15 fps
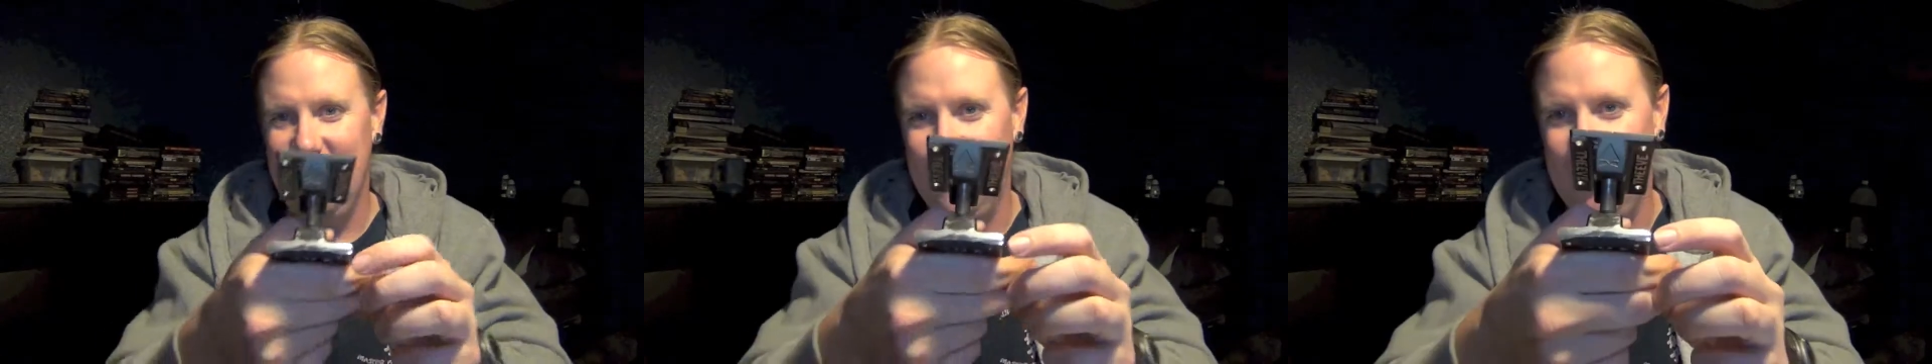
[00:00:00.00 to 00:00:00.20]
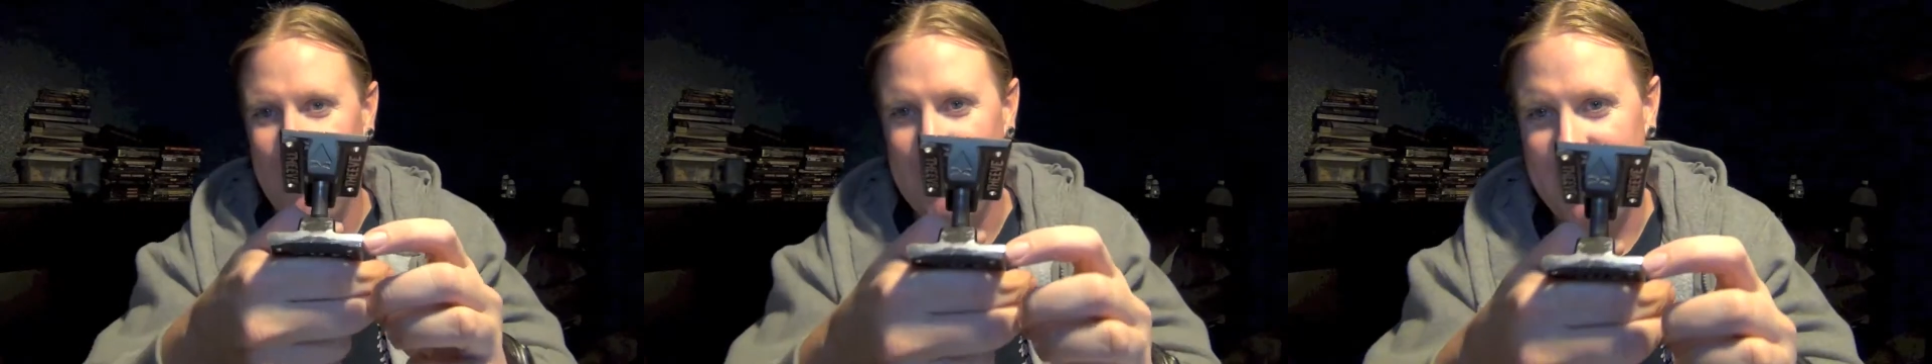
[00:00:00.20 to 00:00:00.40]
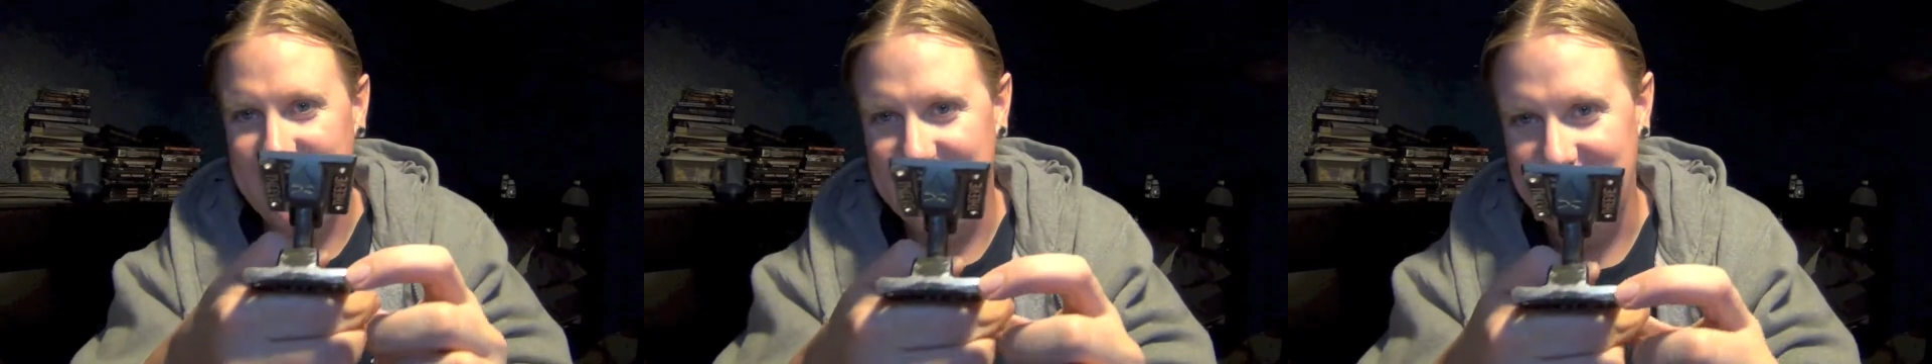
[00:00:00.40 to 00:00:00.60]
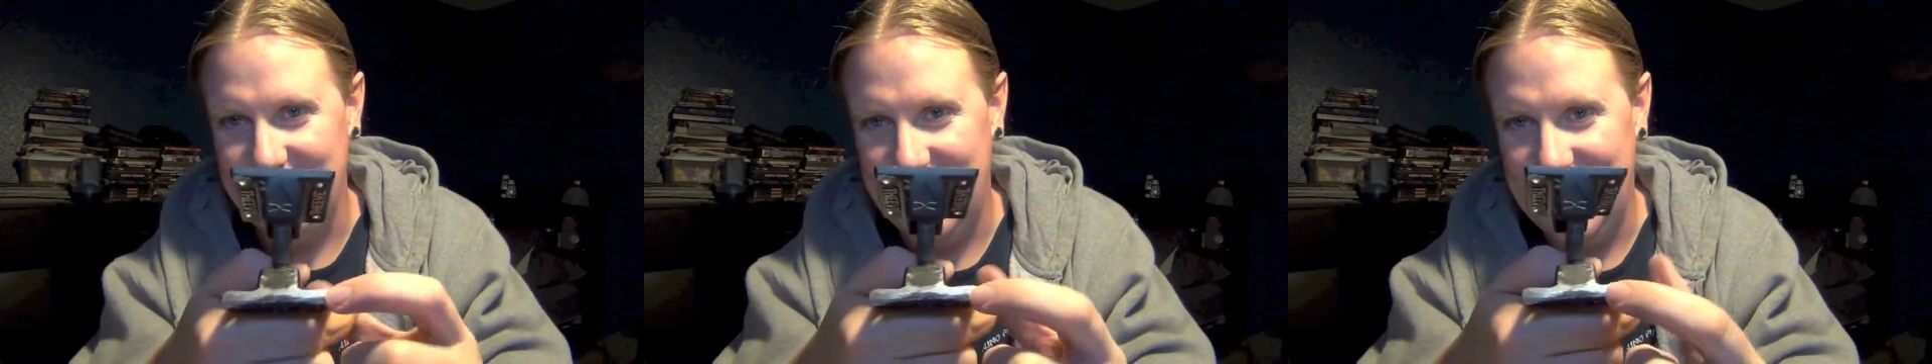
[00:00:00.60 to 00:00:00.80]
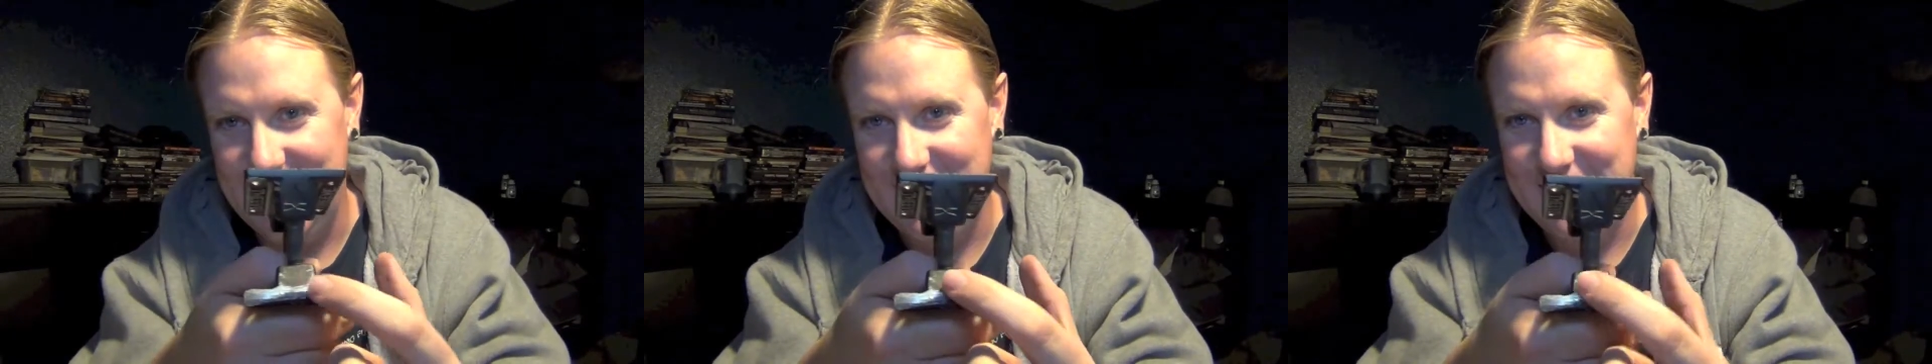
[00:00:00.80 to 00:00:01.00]
where my
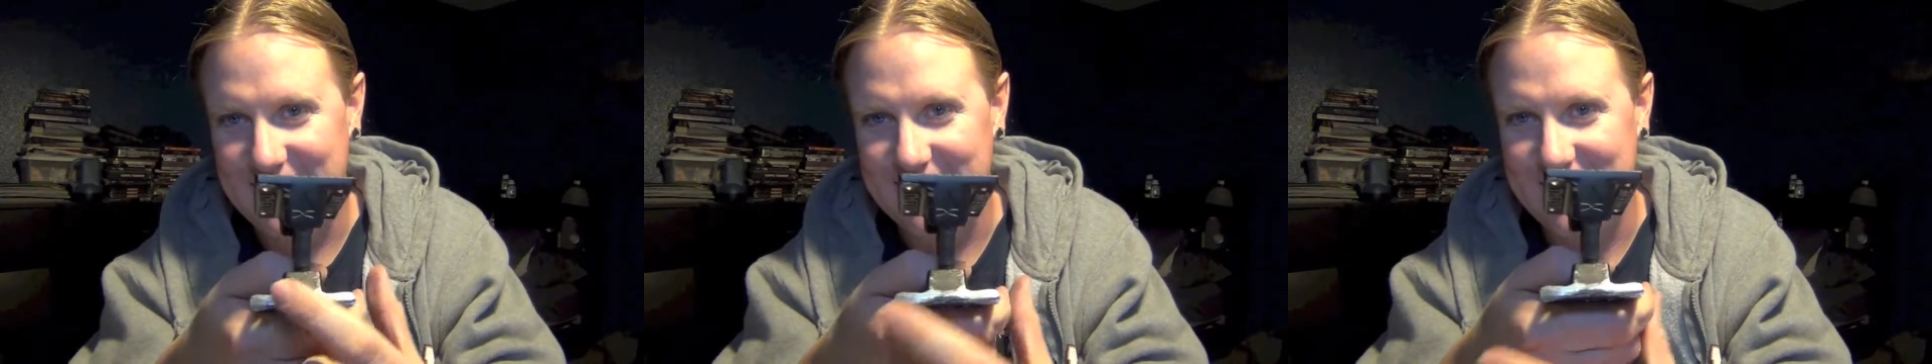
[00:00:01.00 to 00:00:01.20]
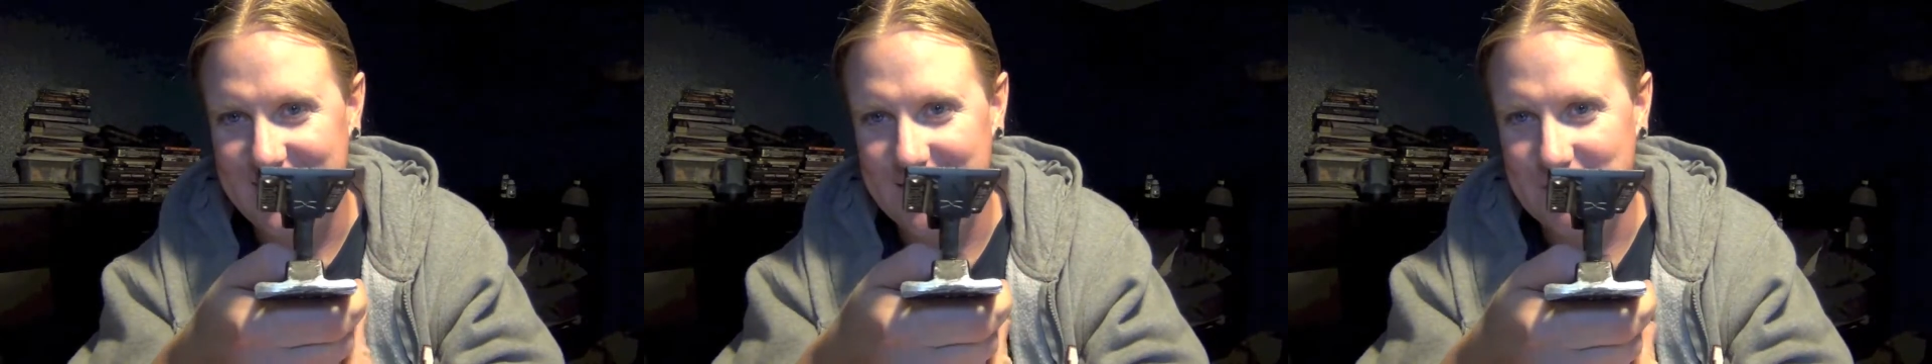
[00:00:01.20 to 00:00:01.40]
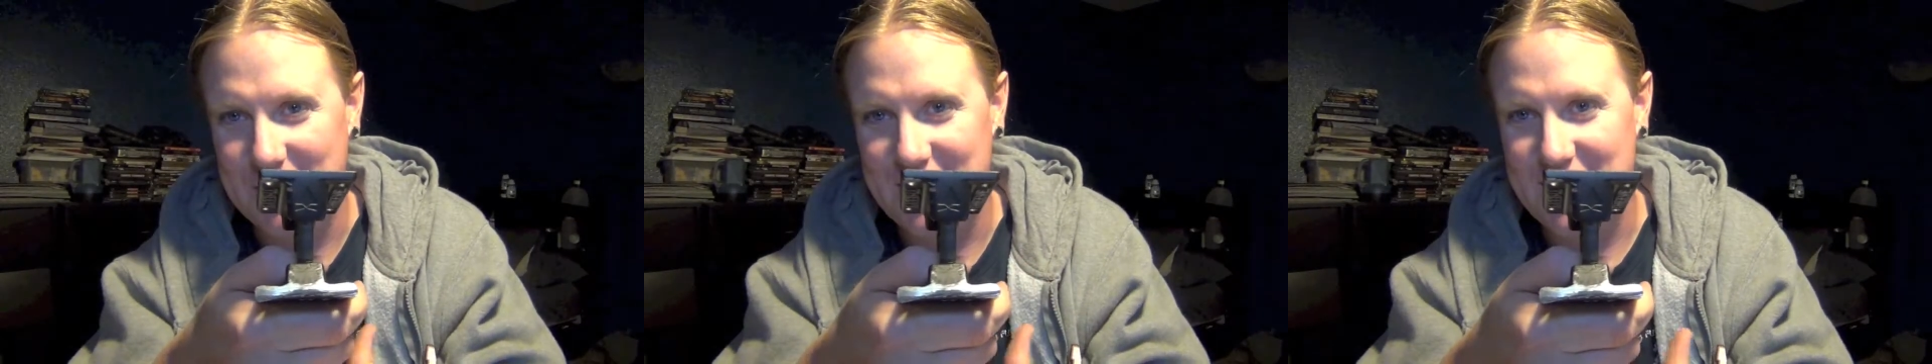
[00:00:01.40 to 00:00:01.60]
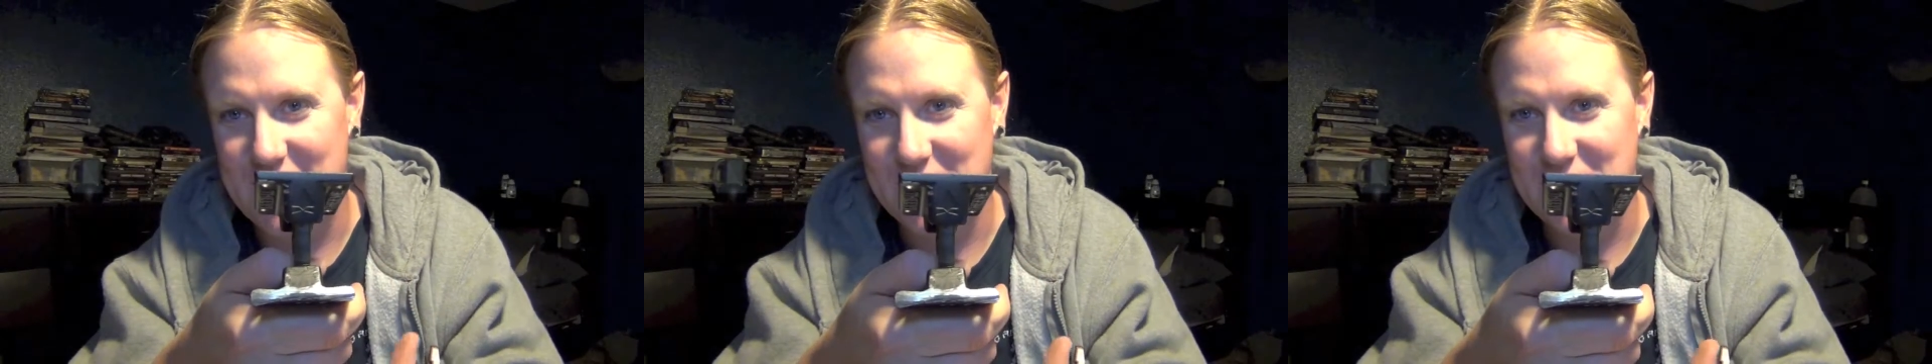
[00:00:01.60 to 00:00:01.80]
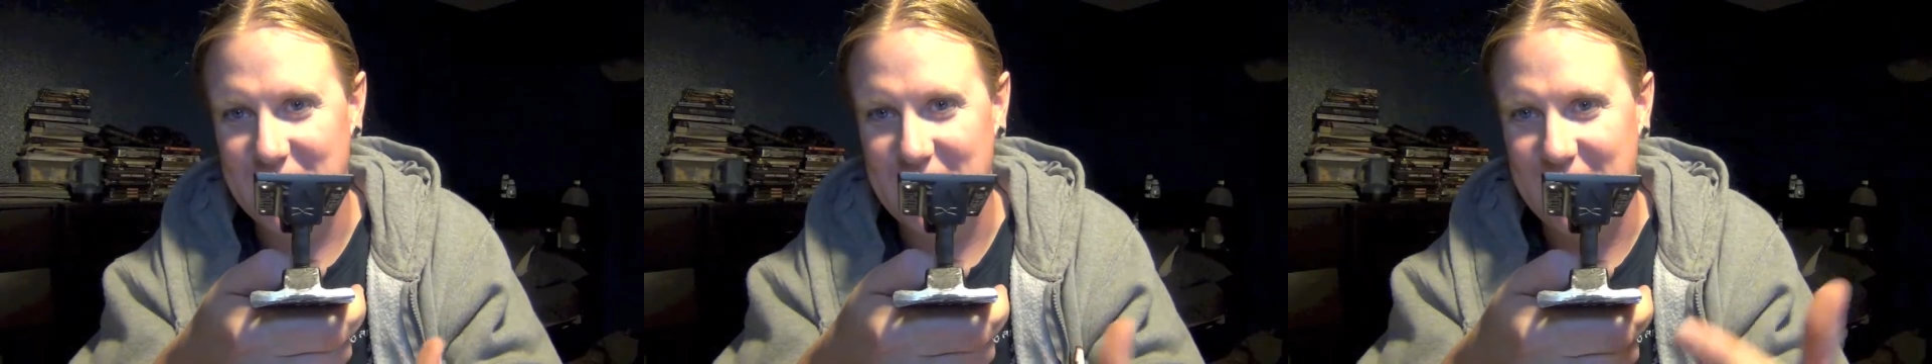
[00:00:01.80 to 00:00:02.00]
my
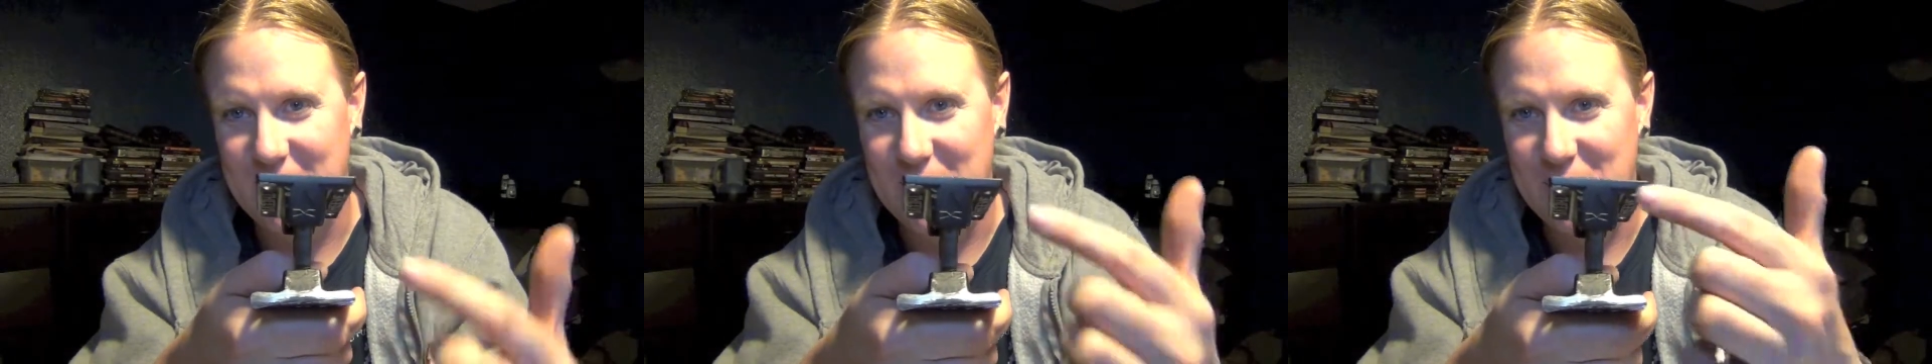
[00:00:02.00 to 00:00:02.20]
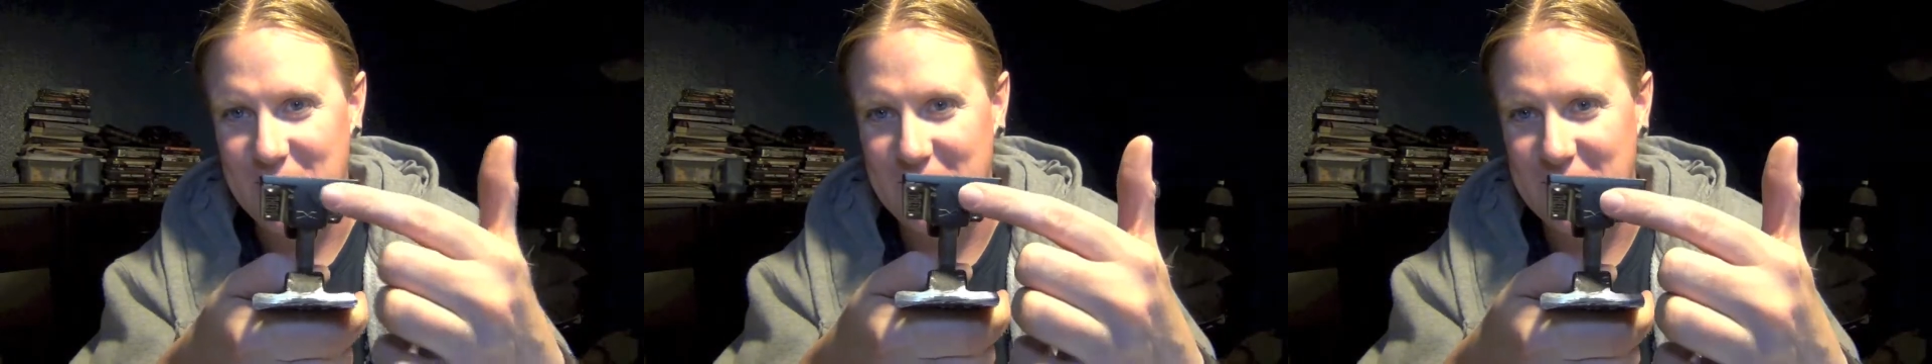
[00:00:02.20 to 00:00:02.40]
nose slide goes.